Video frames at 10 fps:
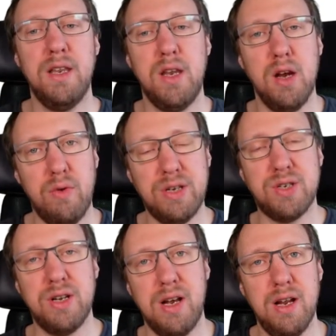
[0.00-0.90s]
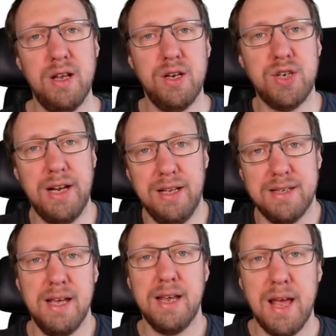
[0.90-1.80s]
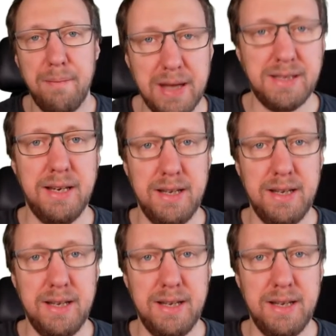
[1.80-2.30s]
the original channel's capacity.